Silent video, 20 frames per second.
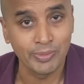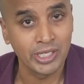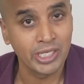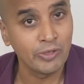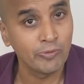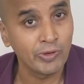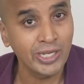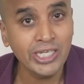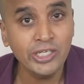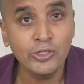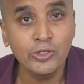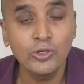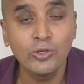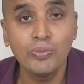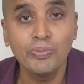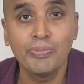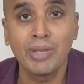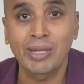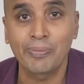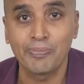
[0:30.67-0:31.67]
He went to
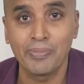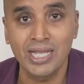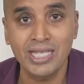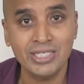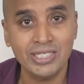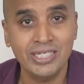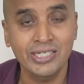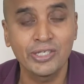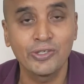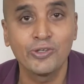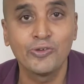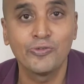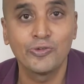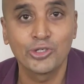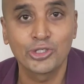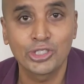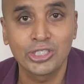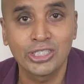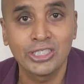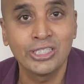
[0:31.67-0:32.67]
McMaster
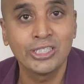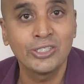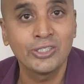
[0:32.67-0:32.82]
University